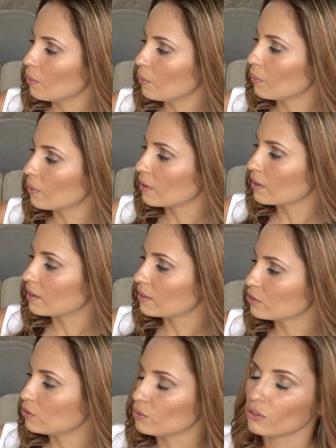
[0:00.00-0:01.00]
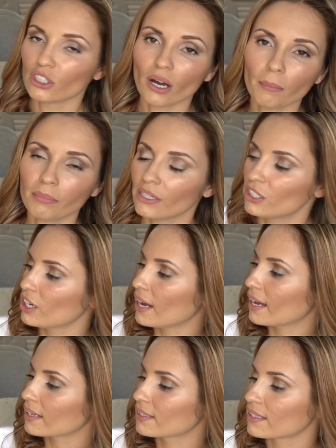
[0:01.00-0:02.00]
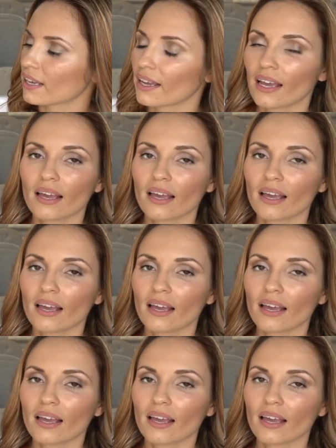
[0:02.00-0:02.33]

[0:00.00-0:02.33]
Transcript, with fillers: or do jumpy jacks.